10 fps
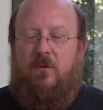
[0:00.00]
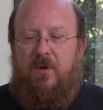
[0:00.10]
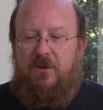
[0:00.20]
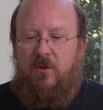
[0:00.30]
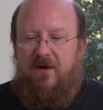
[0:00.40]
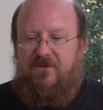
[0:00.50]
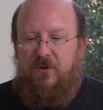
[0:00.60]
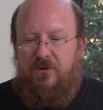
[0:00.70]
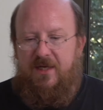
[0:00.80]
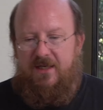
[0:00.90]
we do have
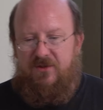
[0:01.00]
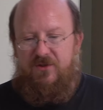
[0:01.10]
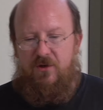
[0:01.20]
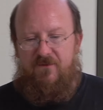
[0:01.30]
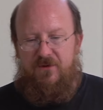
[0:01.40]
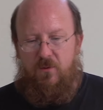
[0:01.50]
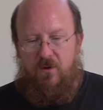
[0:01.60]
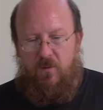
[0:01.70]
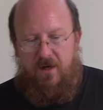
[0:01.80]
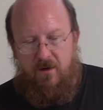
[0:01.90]
2 test servers
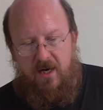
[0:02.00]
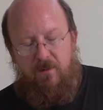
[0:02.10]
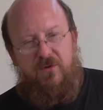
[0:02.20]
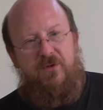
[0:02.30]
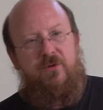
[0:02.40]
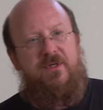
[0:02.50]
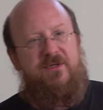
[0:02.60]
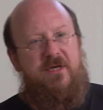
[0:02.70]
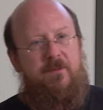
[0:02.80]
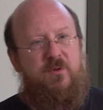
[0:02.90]
where we are able to do
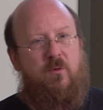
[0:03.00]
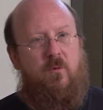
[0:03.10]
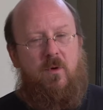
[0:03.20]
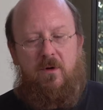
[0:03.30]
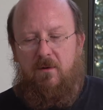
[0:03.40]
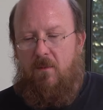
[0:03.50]
conceptual work,